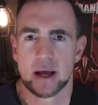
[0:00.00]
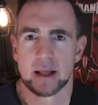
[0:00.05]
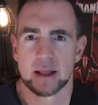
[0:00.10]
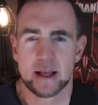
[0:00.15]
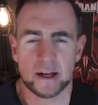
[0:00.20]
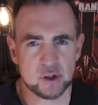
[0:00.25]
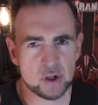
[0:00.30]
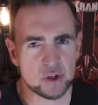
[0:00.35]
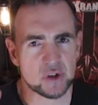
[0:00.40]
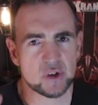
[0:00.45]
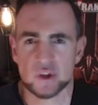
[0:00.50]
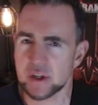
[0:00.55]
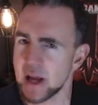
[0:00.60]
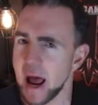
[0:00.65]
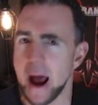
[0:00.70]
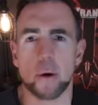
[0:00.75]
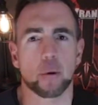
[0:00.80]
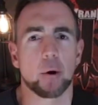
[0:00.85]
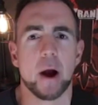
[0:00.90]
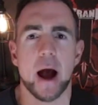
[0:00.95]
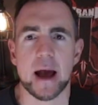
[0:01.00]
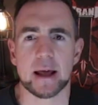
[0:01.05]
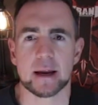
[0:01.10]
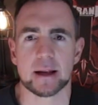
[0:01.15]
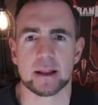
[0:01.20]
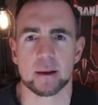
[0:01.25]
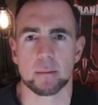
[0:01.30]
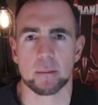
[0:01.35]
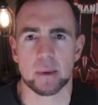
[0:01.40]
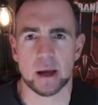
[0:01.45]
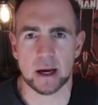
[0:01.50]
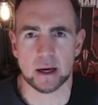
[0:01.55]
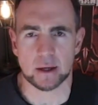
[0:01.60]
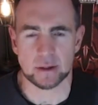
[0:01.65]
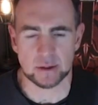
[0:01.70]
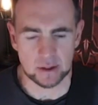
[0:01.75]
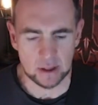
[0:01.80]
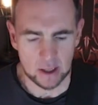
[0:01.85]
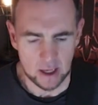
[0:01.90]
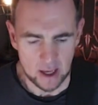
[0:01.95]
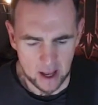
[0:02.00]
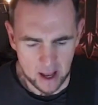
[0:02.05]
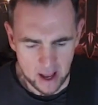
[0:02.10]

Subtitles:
that just sat right in the mix.